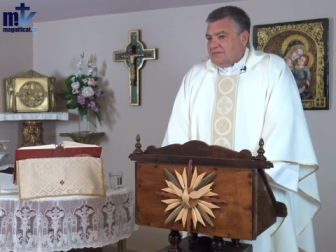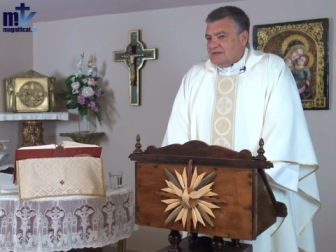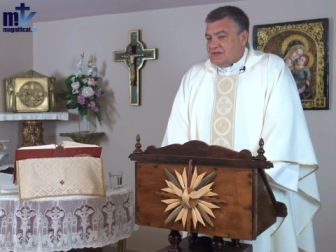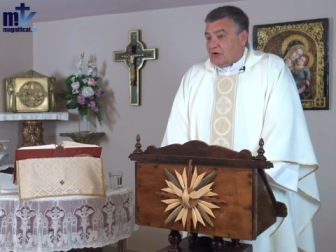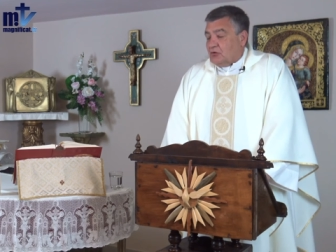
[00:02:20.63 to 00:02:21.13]
and
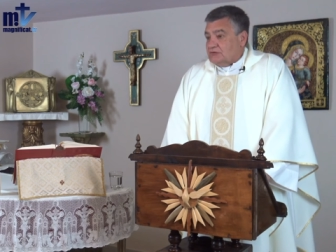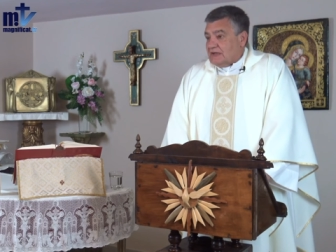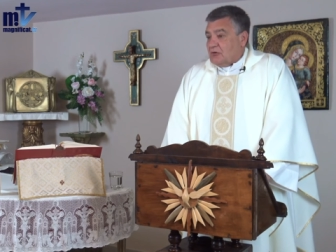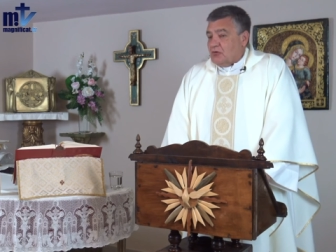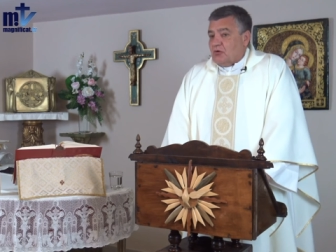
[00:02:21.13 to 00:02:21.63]
they
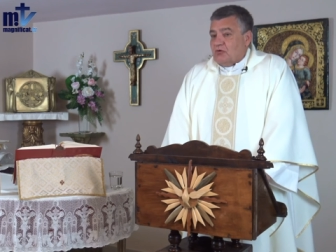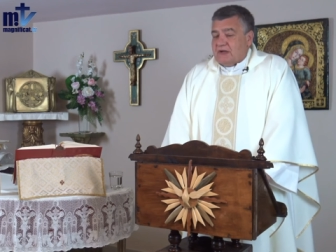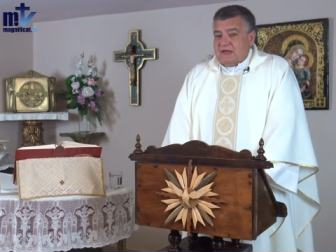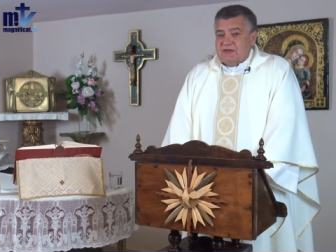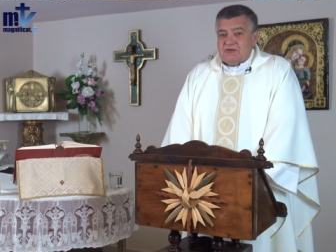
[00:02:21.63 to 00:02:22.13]
converted
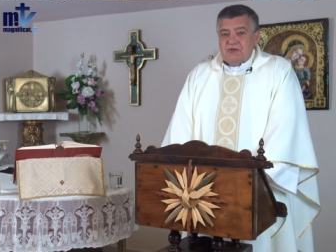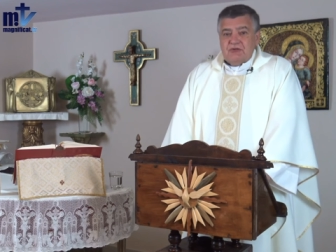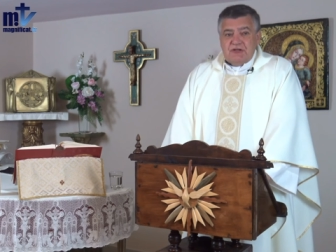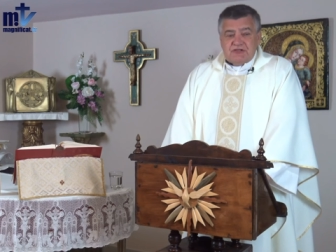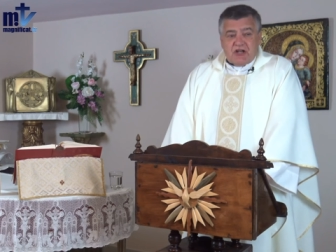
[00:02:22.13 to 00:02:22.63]

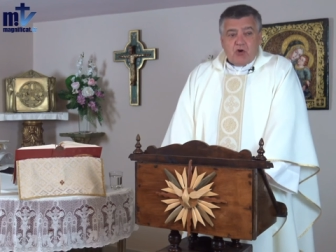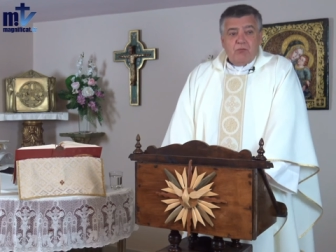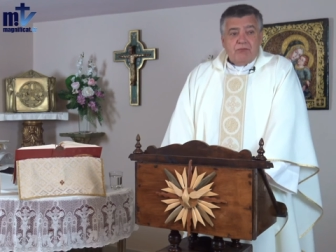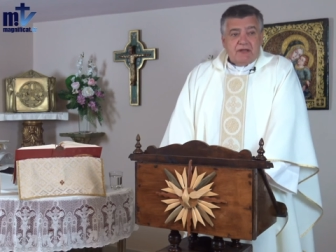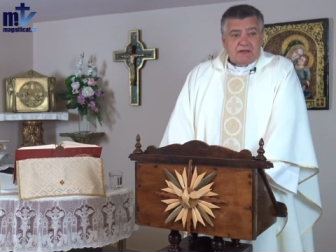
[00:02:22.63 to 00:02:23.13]
from the
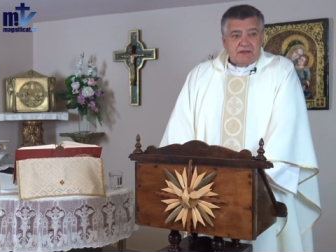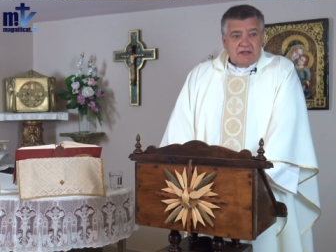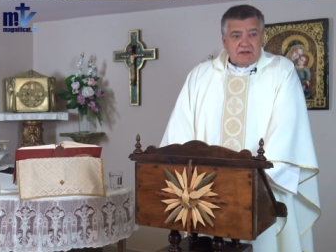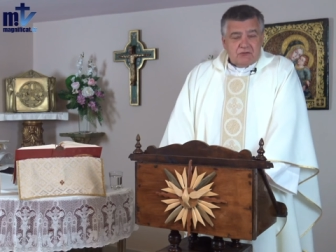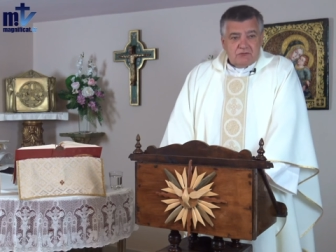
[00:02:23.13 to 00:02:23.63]
life they
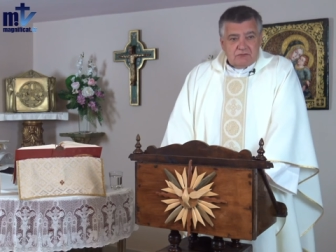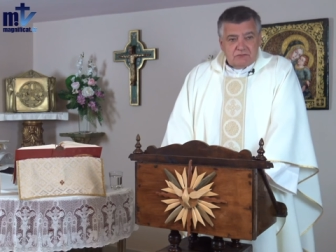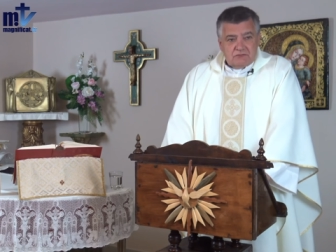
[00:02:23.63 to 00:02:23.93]
led,